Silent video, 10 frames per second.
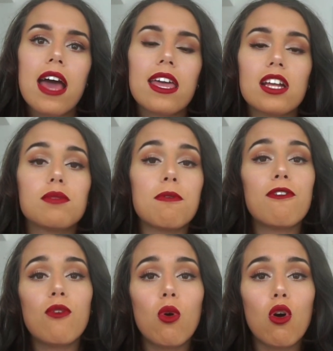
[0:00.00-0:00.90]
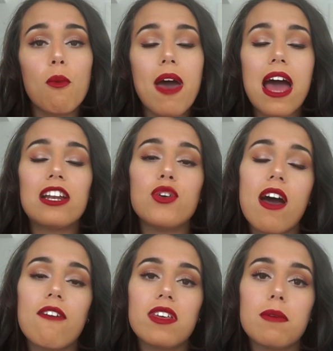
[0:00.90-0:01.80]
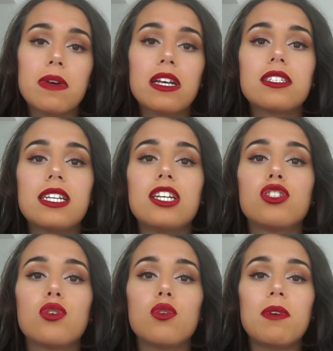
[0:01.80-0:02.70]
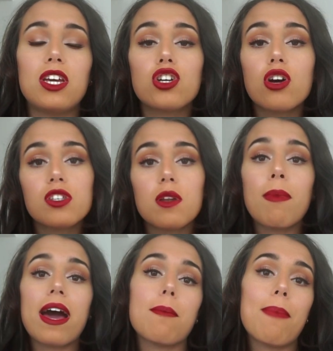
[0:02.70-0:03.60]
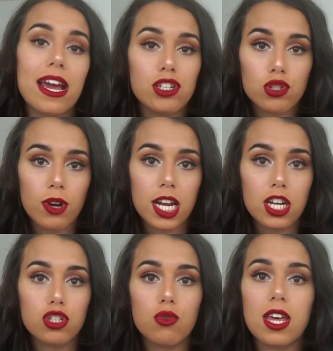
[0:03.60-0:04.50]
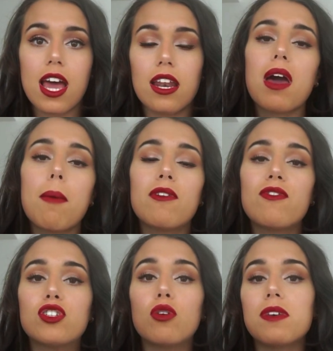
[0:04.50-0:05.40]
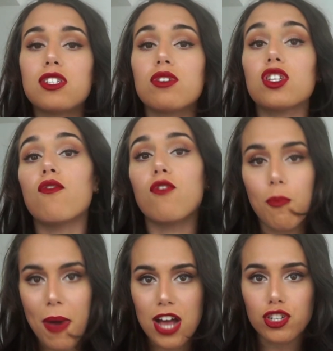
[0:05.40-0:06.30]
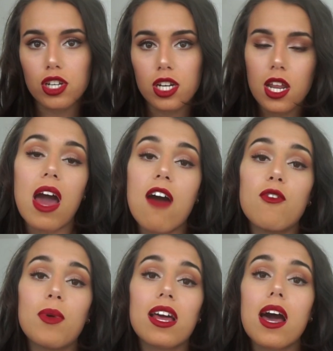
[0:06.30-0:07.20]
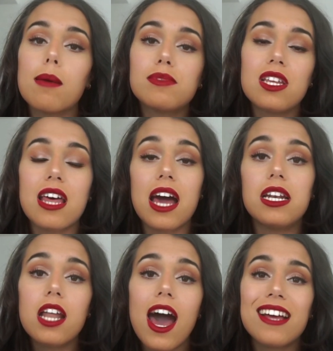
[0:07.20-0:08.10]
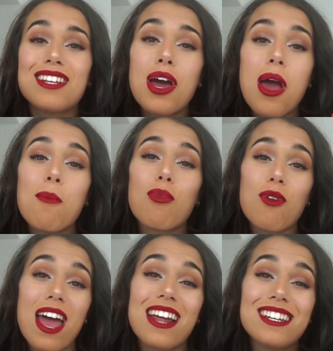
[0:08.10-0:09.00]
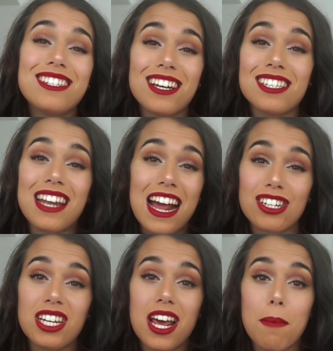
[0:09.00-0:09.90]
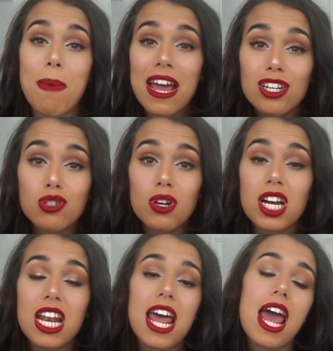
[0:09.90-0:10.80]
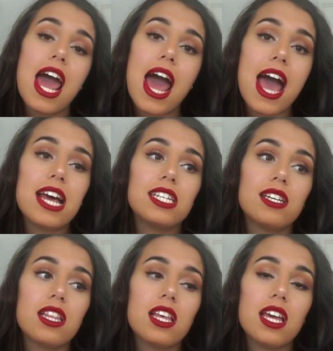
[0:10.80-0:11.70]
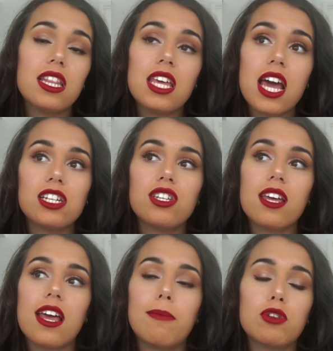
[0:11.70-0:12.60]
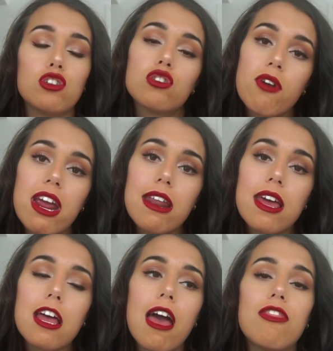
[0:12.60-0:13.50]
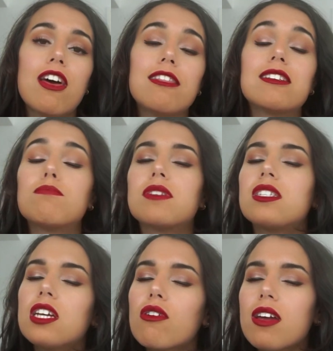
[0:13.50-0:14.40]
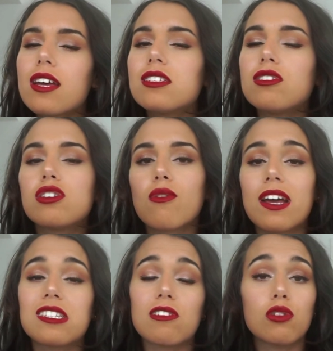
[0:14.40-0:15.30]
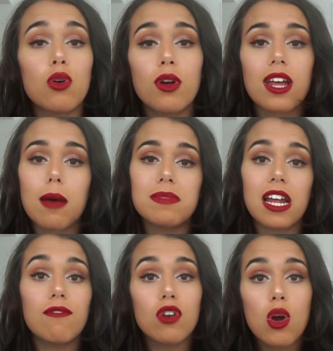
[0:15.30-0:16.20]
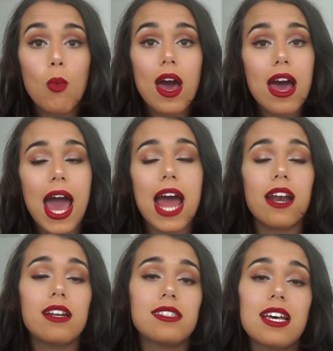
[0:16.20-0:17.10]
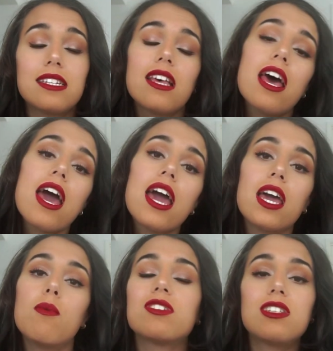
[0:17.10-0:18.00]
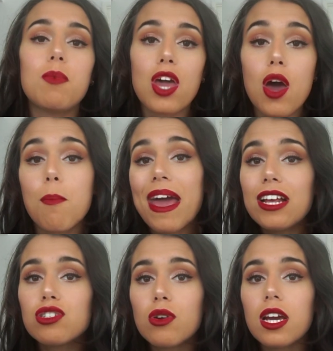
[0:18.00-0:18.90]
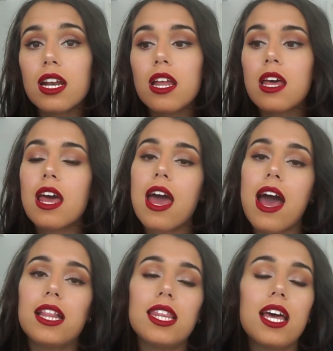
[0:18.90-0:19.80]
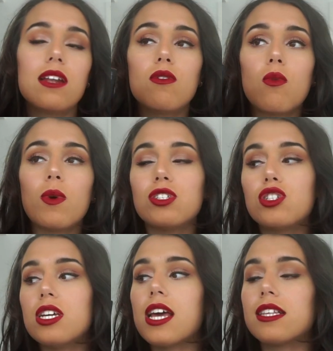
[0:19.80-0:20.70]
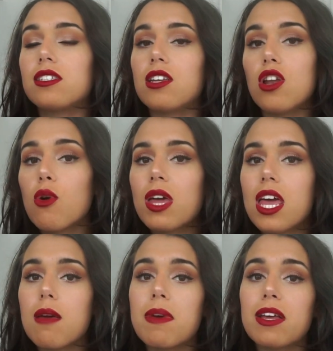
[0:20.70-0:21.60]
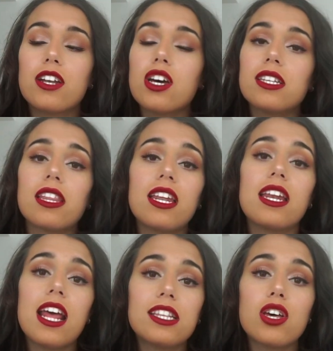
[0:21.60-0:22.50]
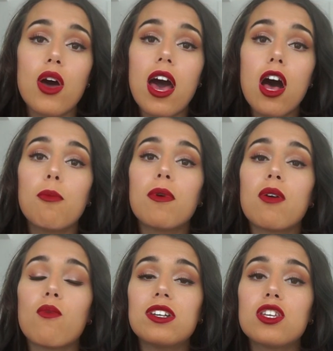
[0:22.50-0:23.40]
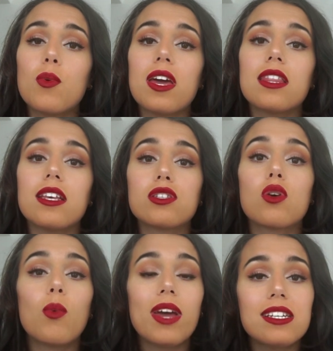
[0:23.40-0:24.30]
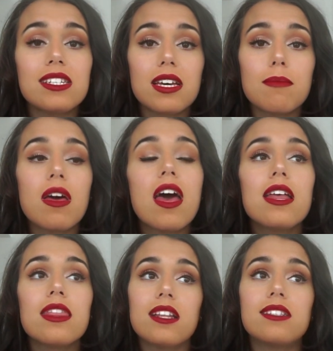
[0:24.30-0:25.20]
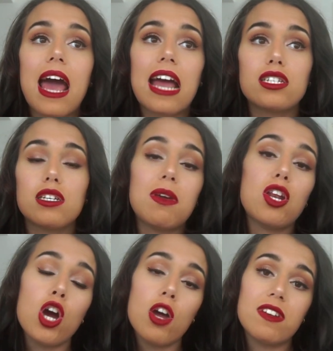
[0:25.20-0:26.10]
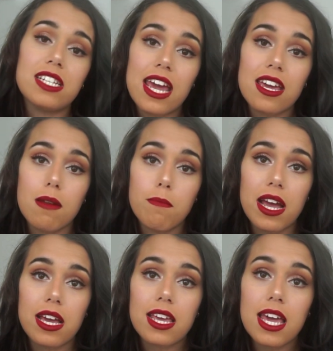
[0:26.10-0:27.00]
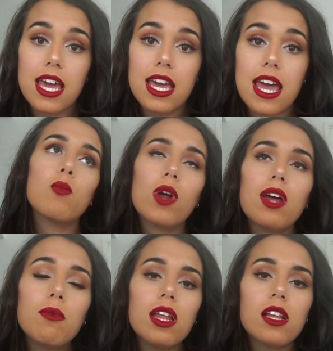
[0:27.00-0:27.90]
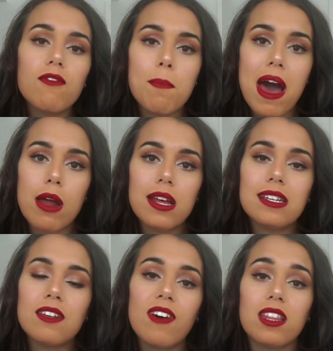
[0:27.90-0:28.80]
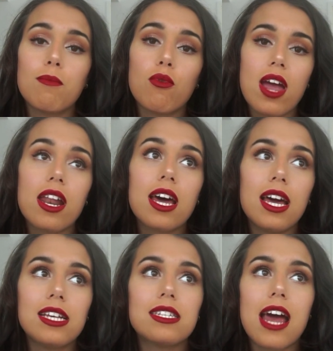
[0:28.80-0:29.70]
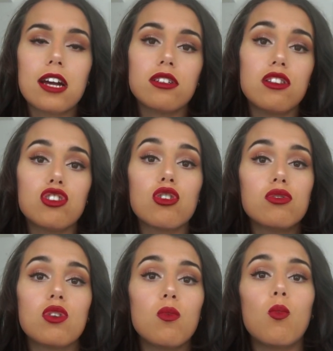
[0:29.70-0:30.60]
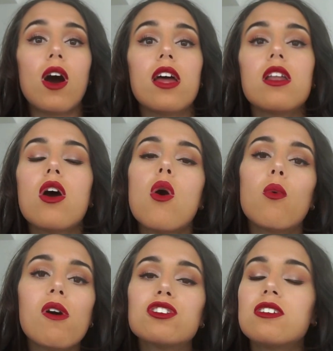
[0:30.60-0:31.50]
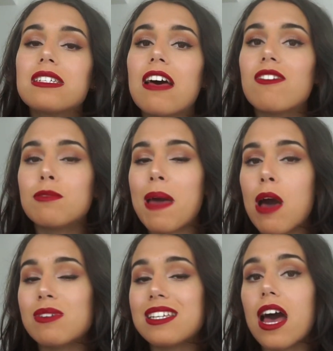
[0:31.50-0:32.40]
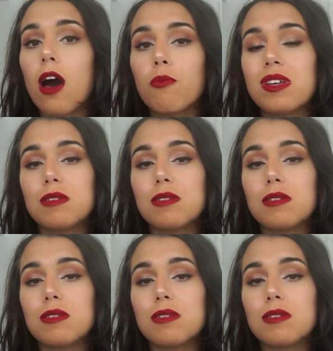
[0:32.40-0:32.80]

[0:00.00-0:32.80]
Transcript: get to perform, and you have the ability to be chosen by a patron to then become an official mistress of your passion. However, when it comes to that night, Brianna doesn't actually get a patron, and in the end, she keeps on training, and then this mysterious, disgraced lord comes out of nowhere and says he wants to be her patron. And then once she gets to know him, turns out that he needs her help rescuing this queendom that is actually being overtaken by a king. What I really love about it is the fact that Brianna isn't actually the chosen one. While she does have these powers to help these